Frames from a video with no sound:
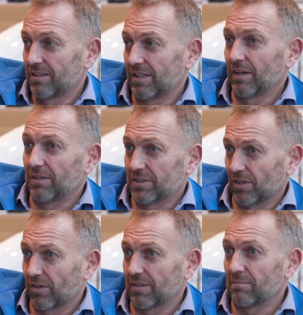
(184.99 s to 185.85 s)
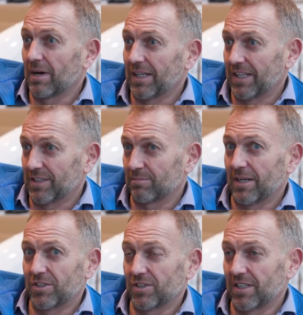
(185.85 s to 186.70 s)
The only time the money is
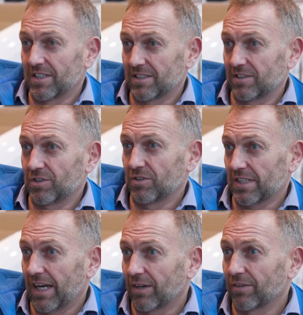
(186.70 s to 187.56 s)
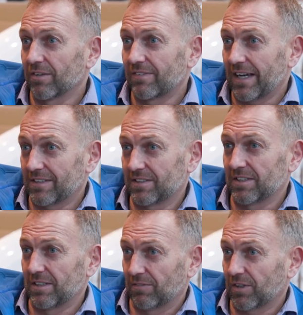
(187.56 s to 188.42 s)
mentioned is, as you say, on the VAT
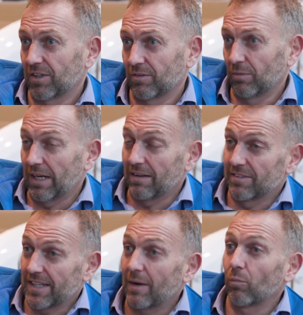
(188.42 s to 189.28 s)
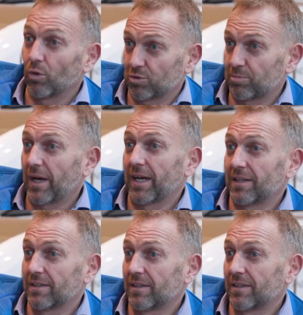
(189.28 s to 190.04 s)
certificate, whenever that was paid.